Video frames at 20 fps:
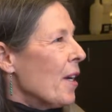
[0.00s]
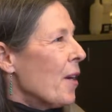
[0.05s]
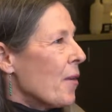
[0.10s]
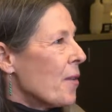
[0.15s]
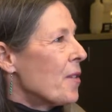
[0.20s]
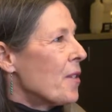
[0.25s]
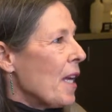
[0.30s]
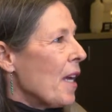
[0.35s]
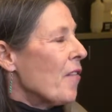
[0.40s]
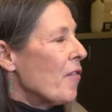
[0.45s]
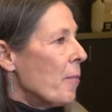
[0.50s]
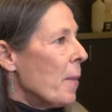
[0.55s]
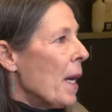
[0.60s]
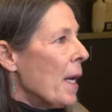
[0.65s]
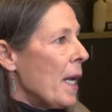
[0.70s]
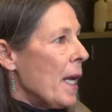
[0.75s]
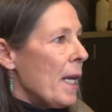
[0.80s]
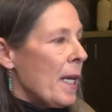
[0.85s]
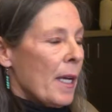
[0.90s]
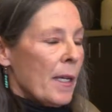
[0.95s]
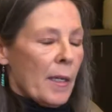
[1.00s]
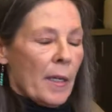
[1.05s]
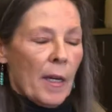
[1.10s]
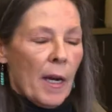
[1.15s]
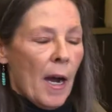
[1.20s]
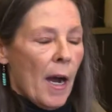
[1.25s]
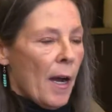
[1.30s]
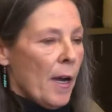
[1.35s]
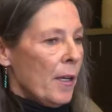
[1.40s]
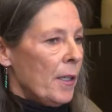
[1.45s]
save money, and
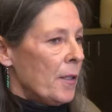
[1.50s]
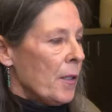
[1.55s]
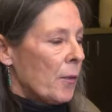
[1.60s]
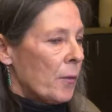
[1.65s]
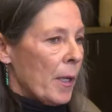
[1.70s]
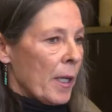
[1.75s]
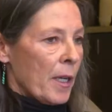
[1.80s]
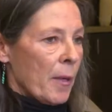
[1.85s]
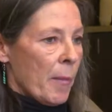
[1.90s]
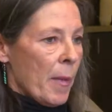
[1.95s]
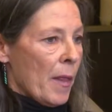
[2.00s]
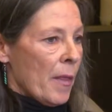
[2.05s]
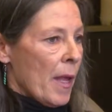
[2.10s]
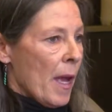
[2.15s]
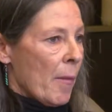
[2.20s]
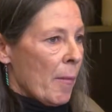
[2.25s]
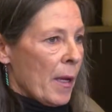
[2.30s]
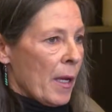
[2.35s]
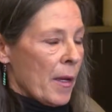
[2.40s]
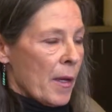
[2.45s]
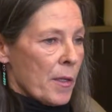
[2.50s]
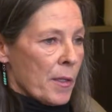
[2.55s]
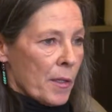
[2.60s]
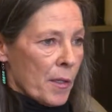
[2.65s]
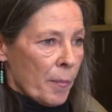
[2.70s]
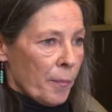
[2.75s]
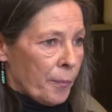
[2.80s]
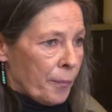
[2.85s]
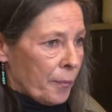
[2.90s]
I don't recommend that, because